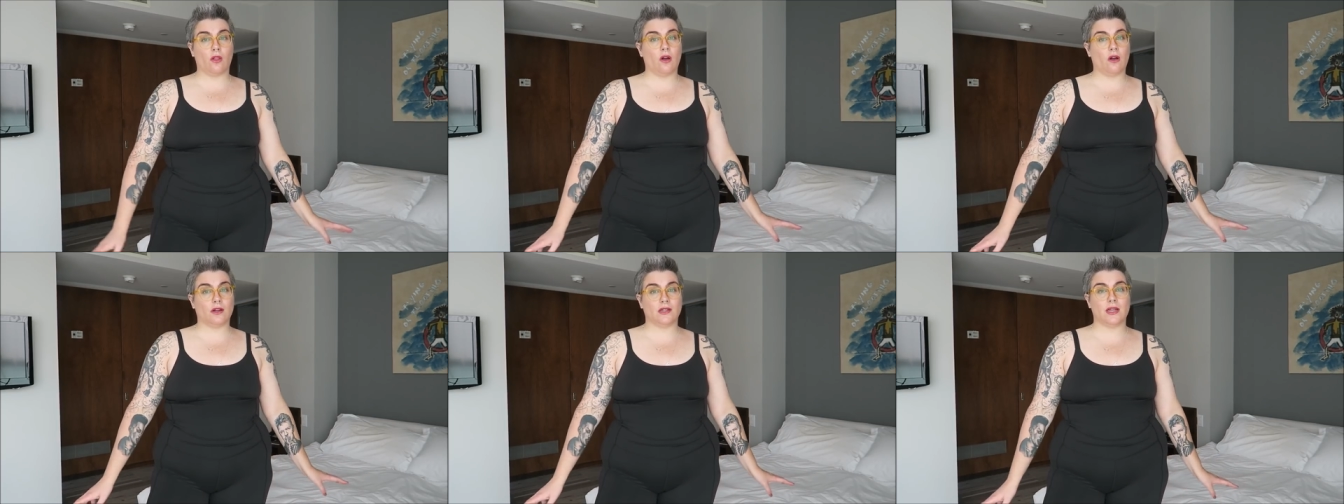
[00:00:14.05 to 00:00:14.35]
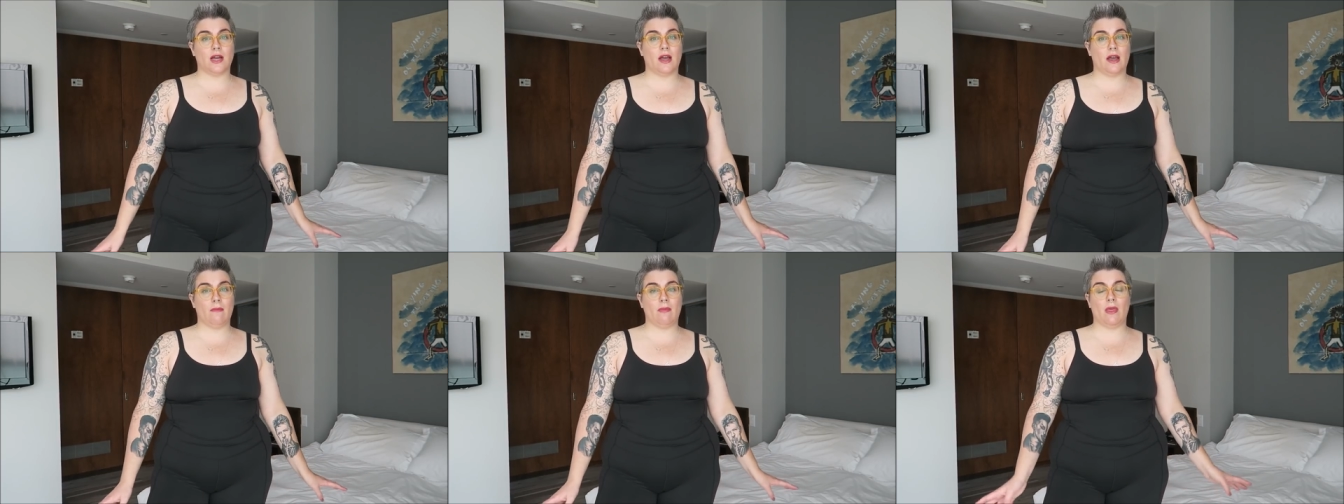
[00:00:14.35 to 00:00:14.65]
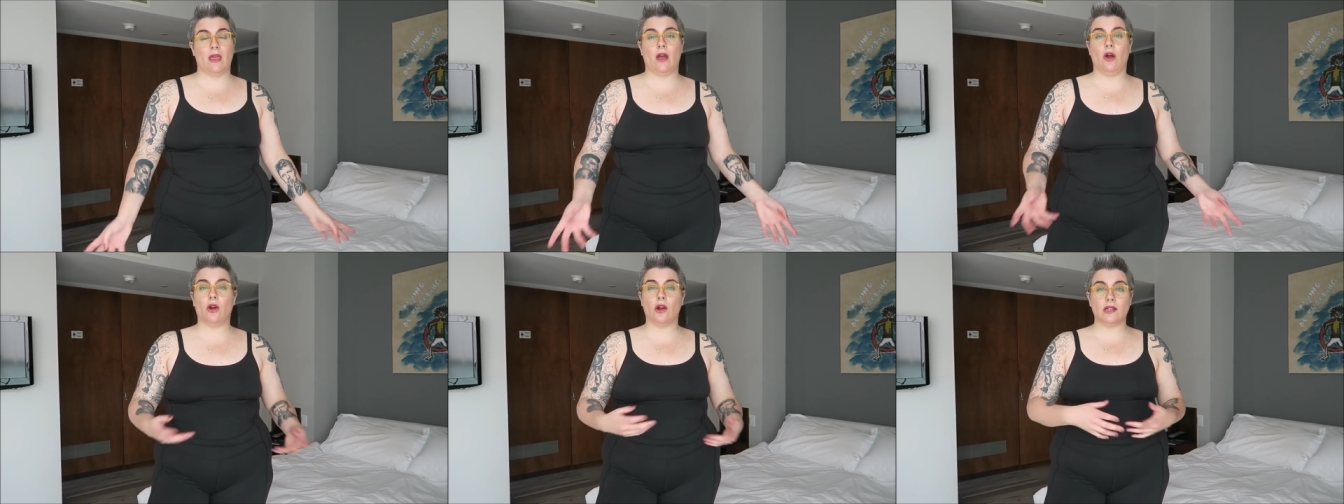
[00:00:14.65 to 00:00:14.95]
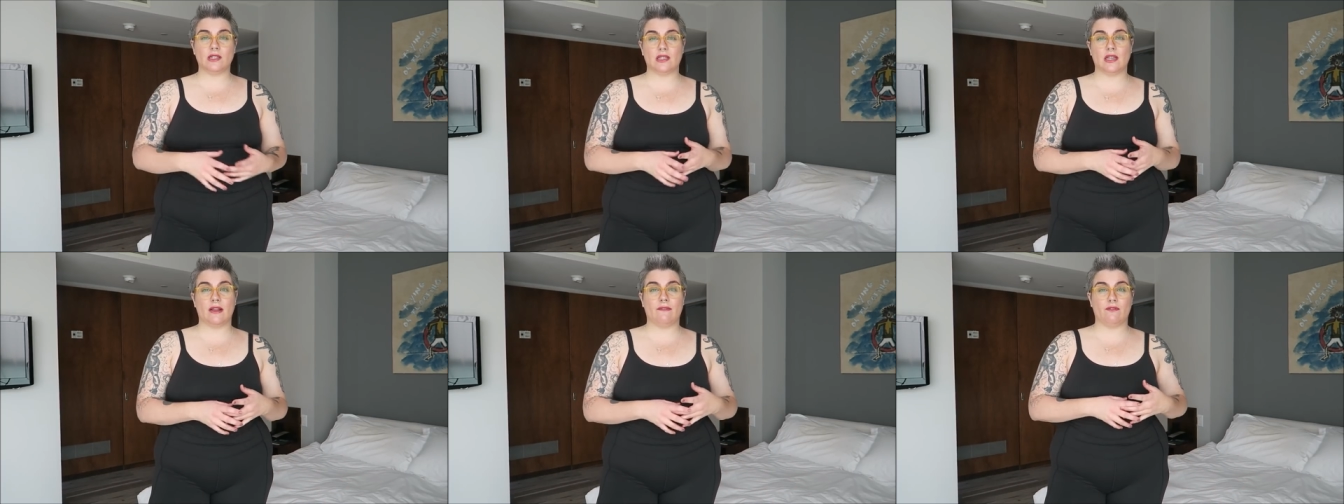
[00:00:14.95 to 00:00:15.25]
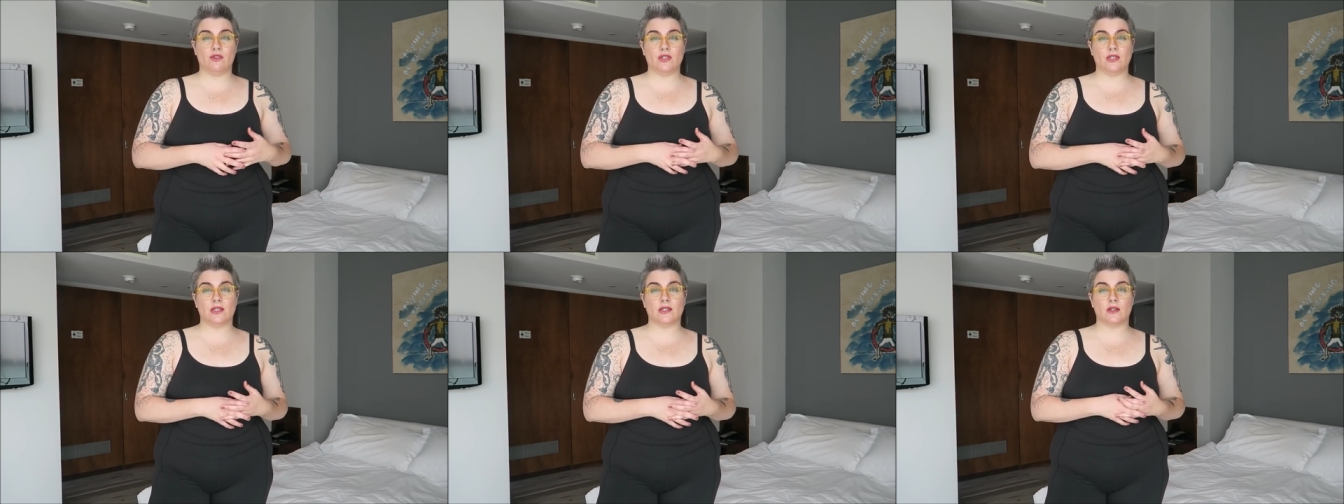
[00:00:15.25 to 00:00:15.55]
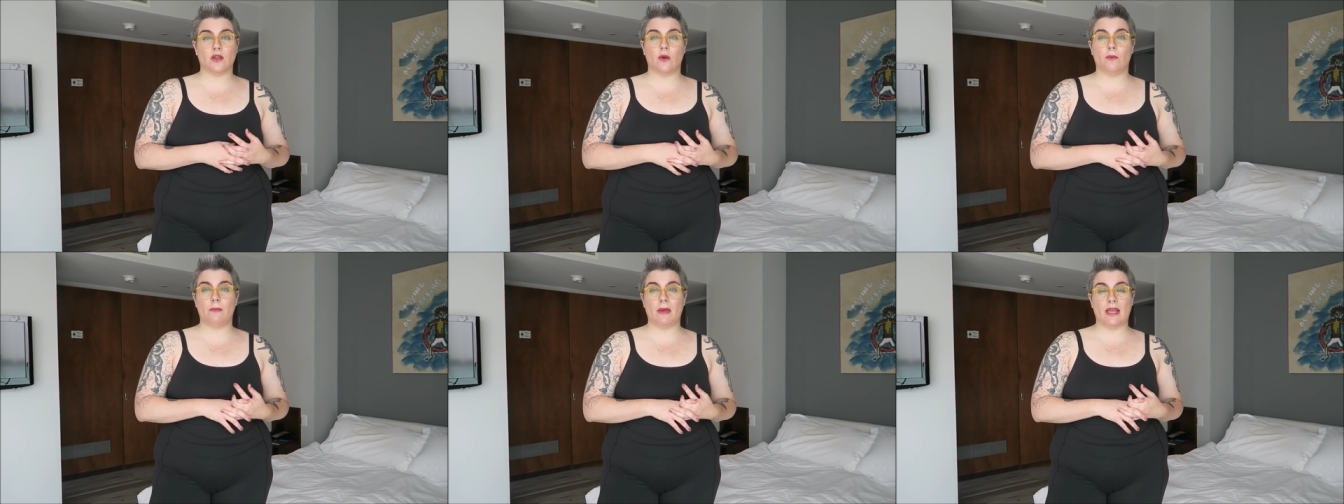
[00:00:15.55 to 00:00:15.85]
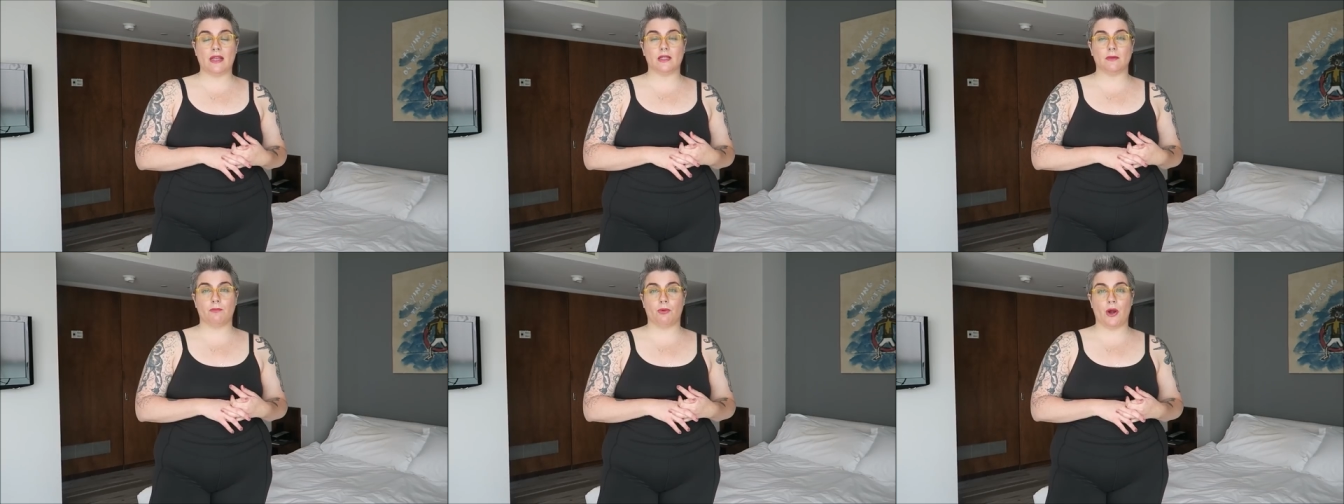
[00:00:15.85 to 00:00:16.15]
long time they are a San Francisco
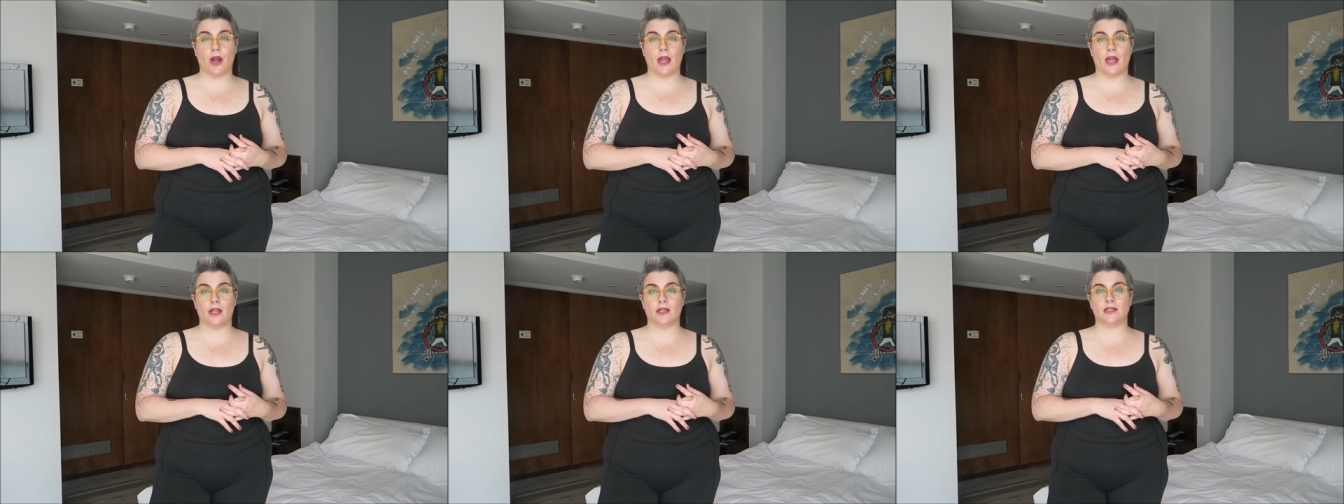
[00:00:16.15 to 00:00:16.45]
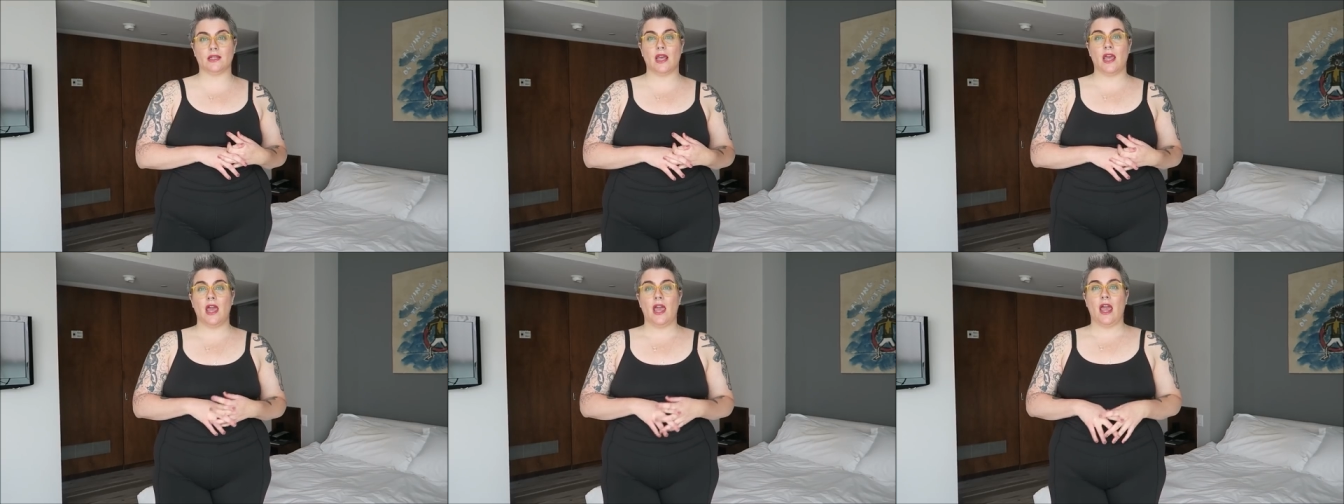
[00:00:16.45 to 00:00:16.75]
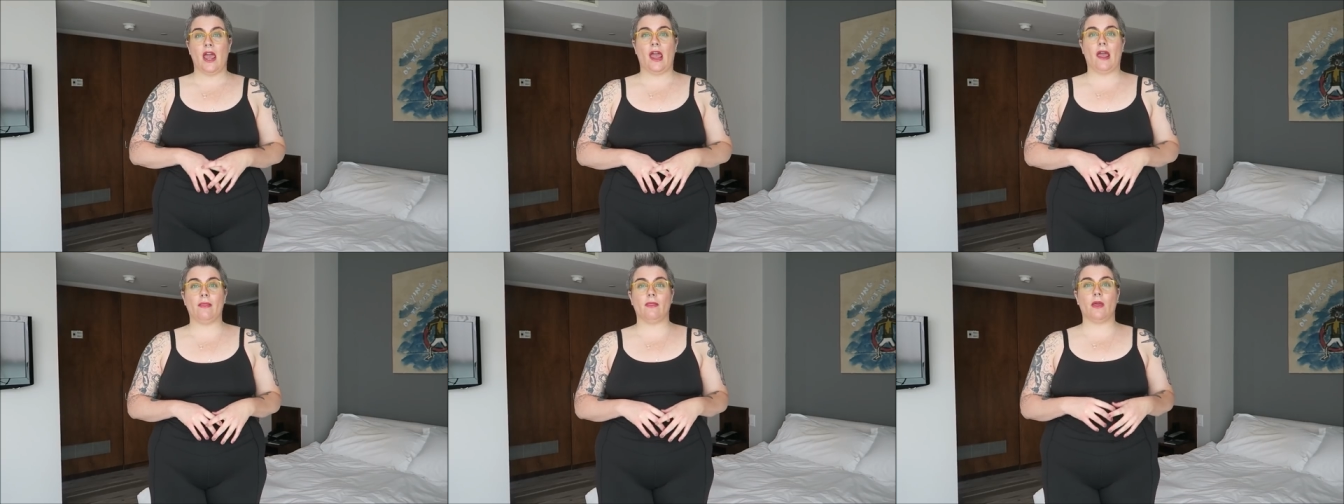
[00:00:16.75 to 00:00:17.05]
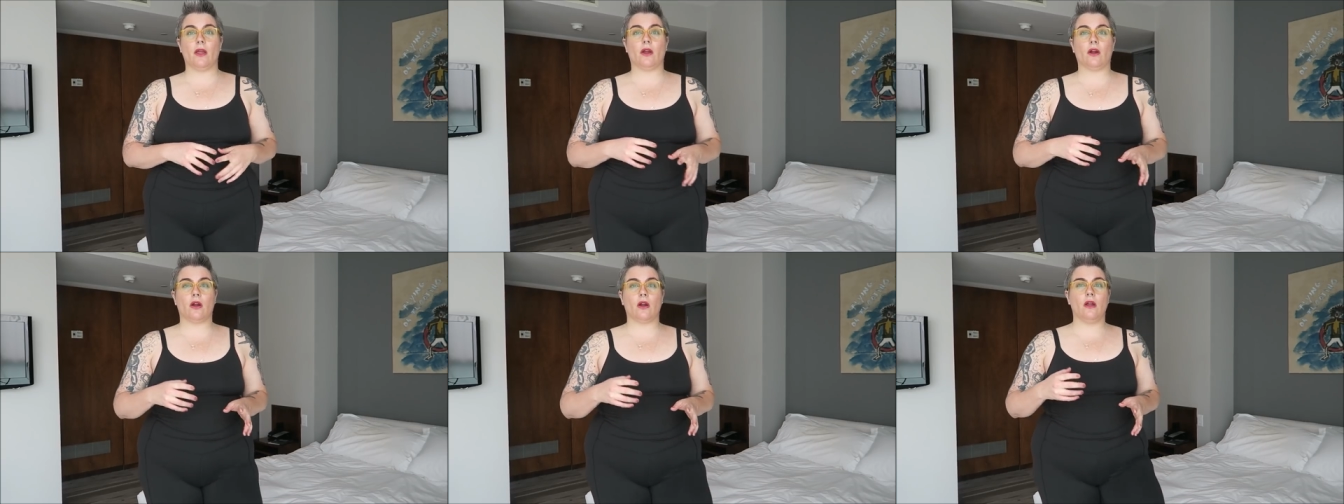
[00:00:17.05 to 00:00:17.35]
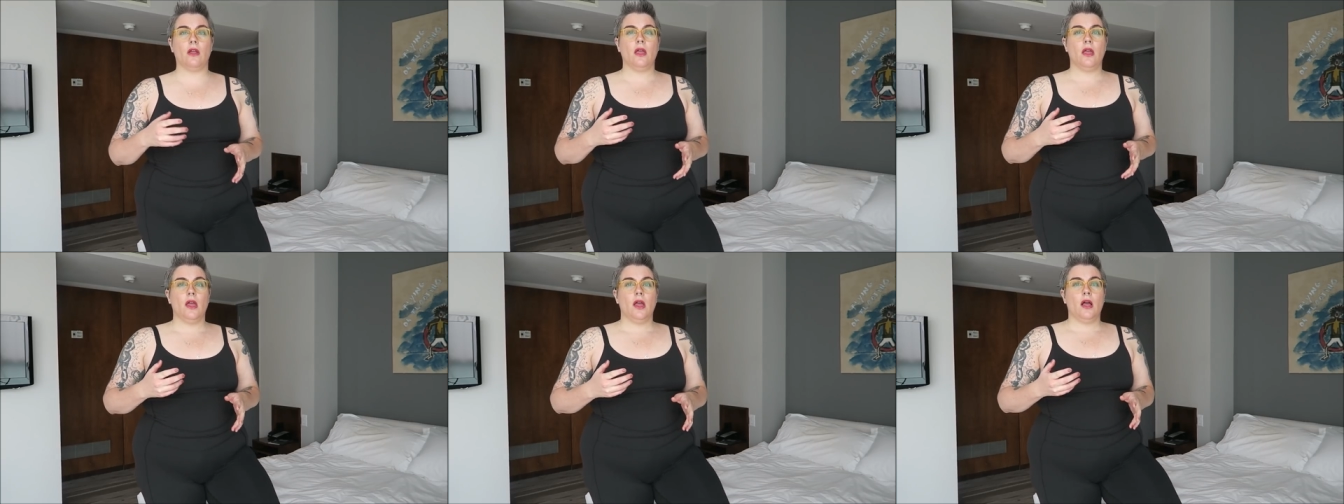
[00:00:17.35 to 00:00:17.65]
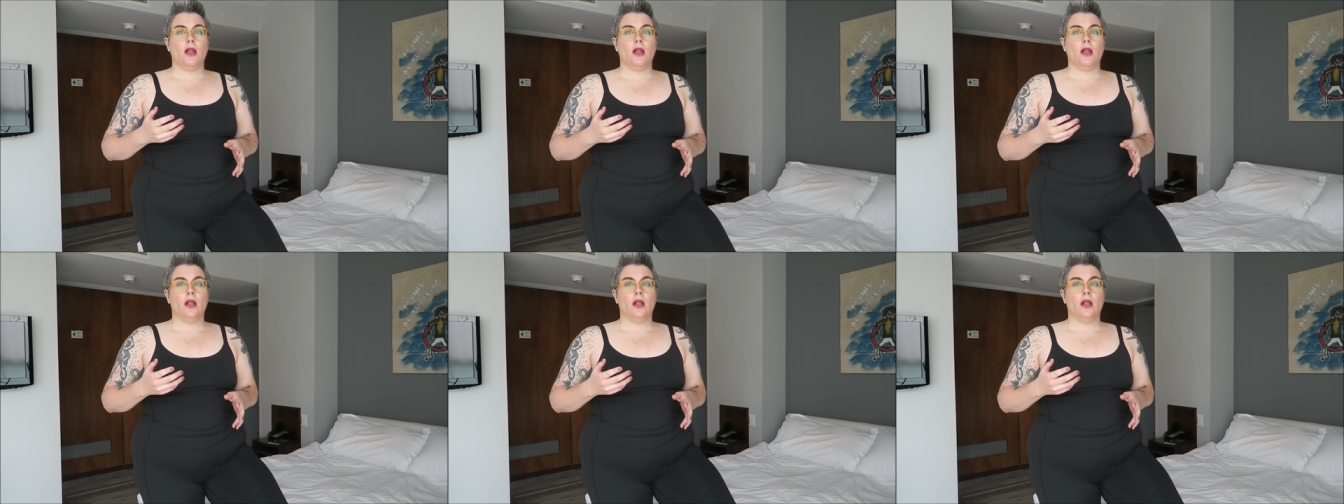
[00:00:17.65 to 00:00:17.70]
based brand and they're